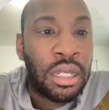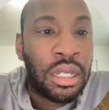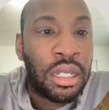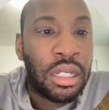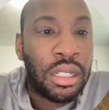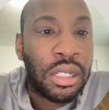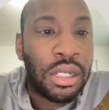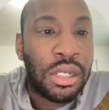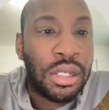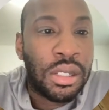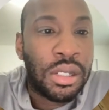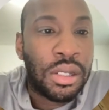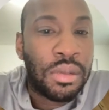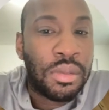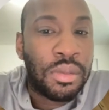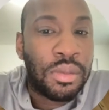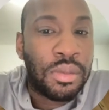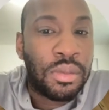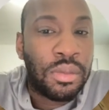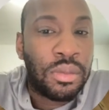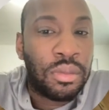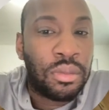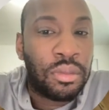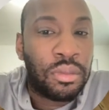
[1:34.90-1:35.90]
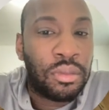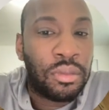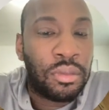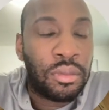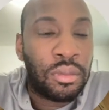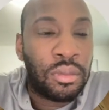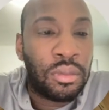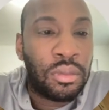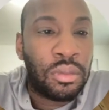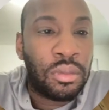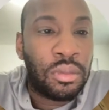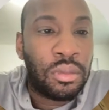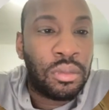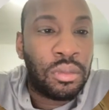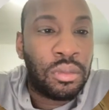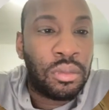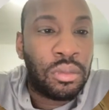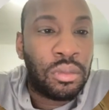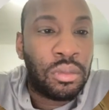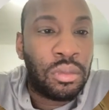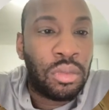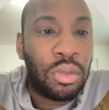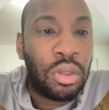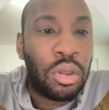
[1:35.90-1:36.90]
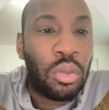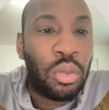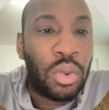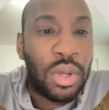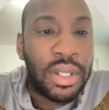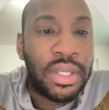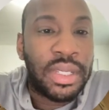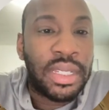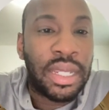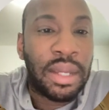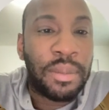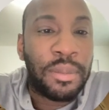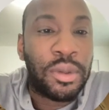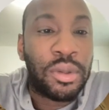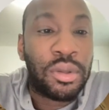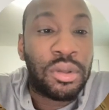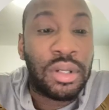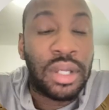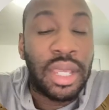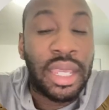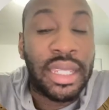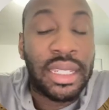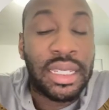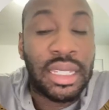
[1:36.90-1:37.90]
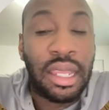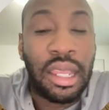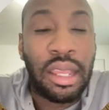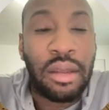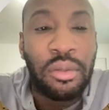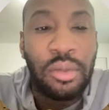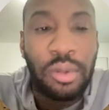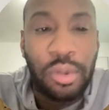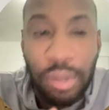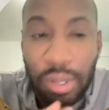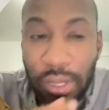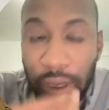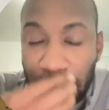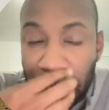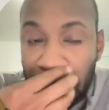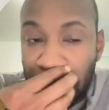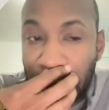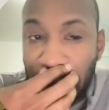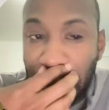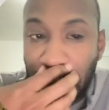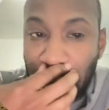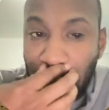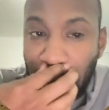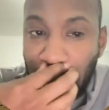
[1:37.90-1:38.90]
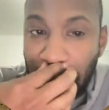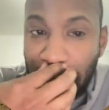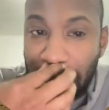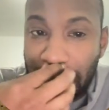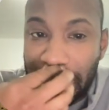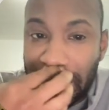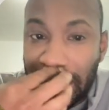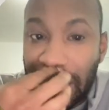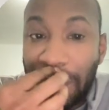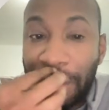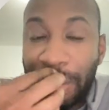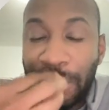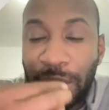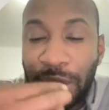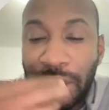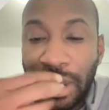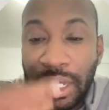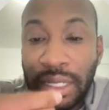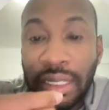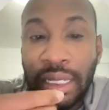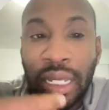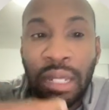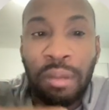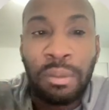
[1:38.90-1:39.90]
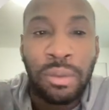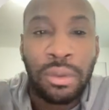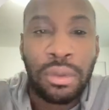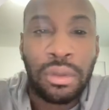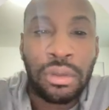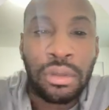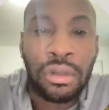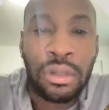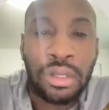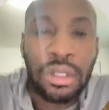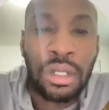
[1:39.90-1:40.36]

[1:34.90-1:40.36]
Um, the one sample example, and we're going to use a one sample example.